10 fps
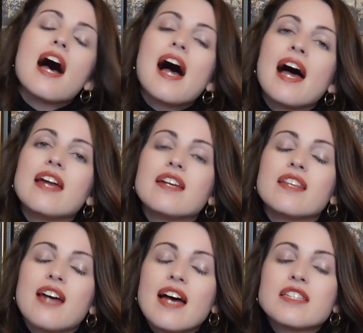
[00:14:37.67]
And
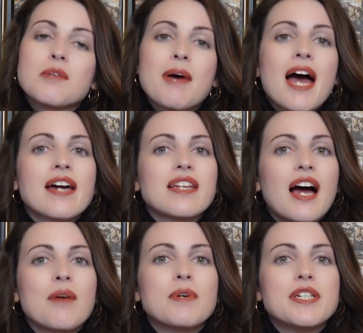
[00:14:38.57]
that is the bag that
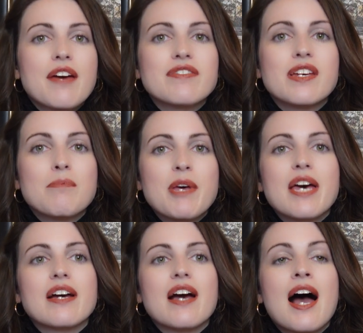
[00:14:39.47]
I would definitely
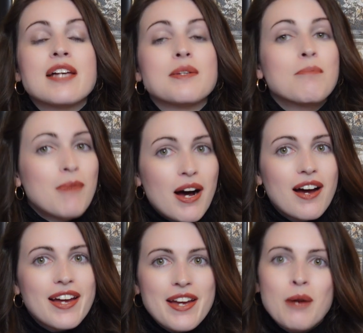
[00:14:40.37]
pick as
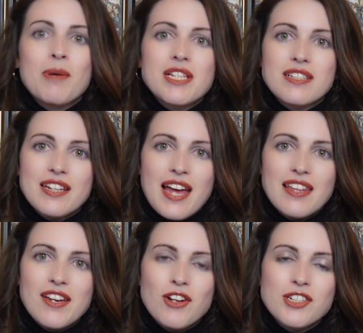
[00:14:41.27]
my Hermes
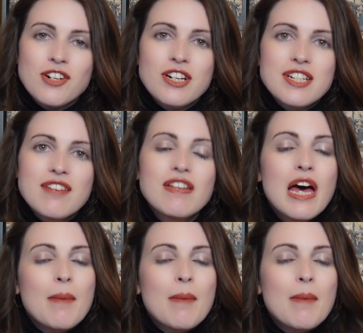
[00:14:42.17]
Kelly alternative.